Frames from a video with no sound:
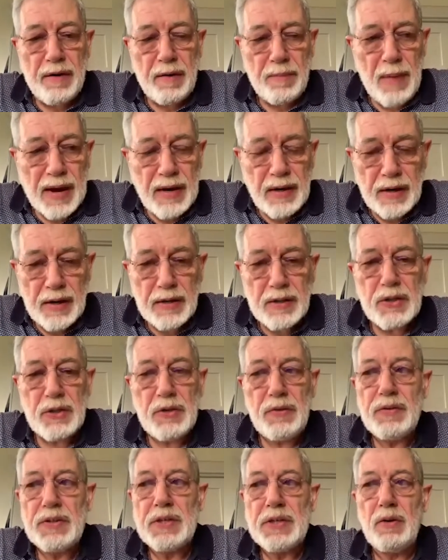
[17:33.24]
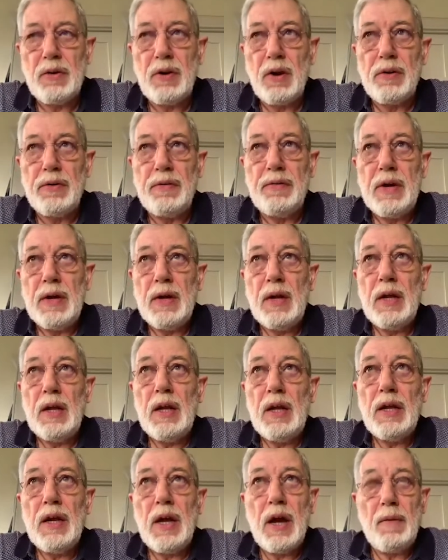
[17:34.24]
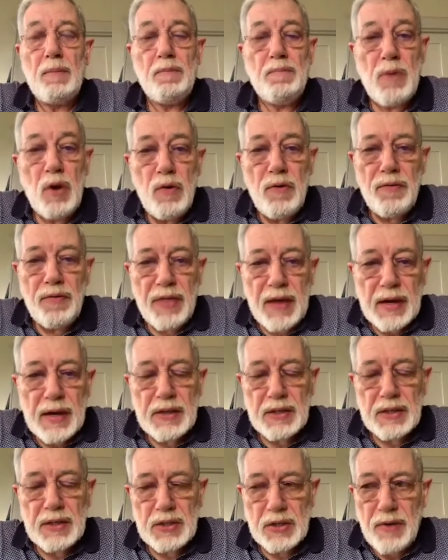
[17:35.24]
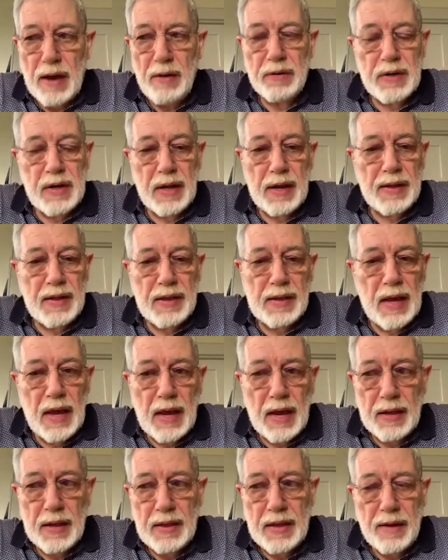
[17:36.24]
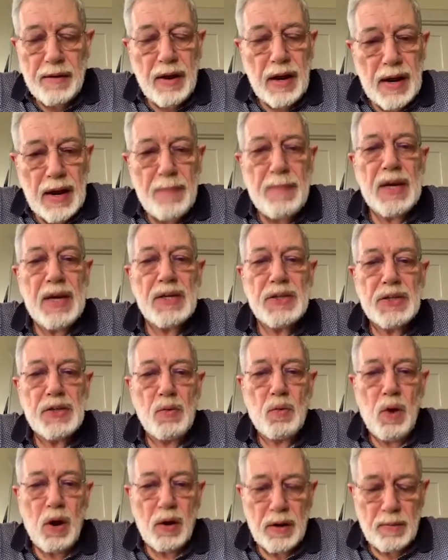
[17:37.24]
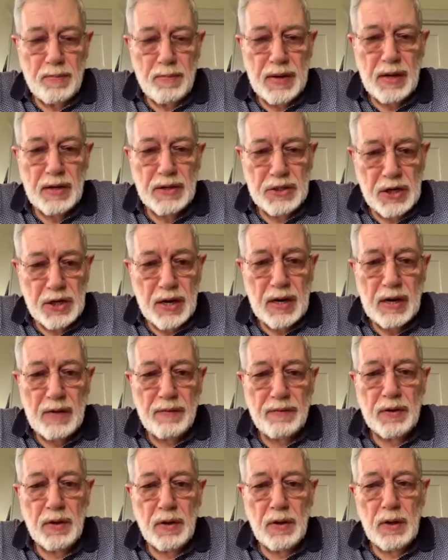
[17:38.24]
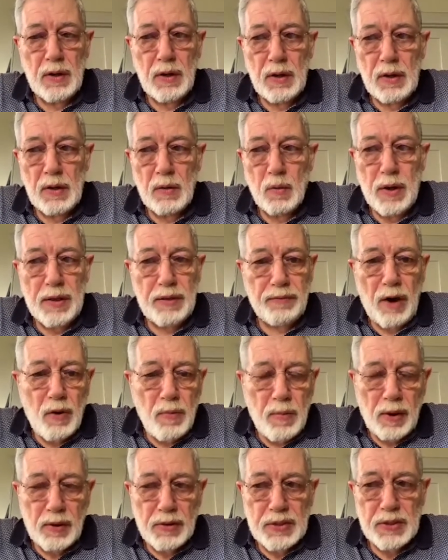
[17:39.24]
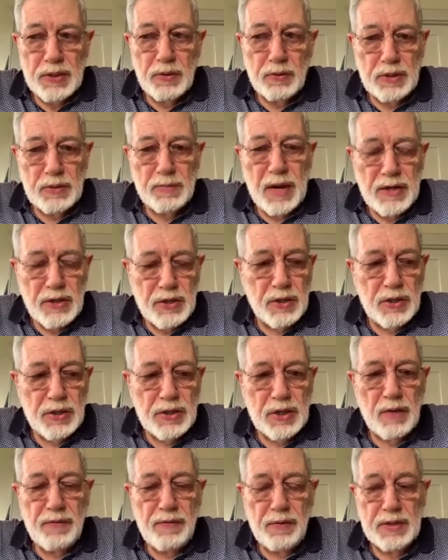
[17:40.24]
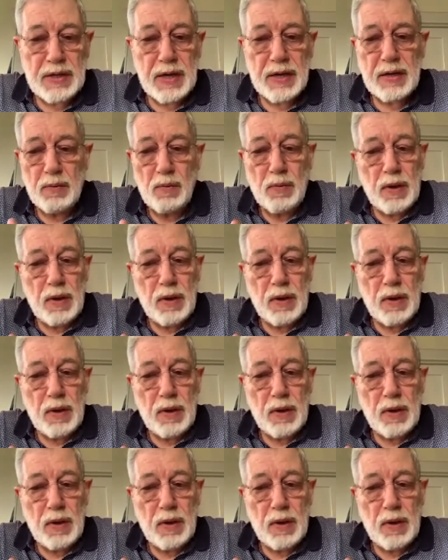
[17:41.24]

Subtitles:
maintenance. You've still got to move things around. And there are limits to what can be achieved with robots and automation and so forth. He said,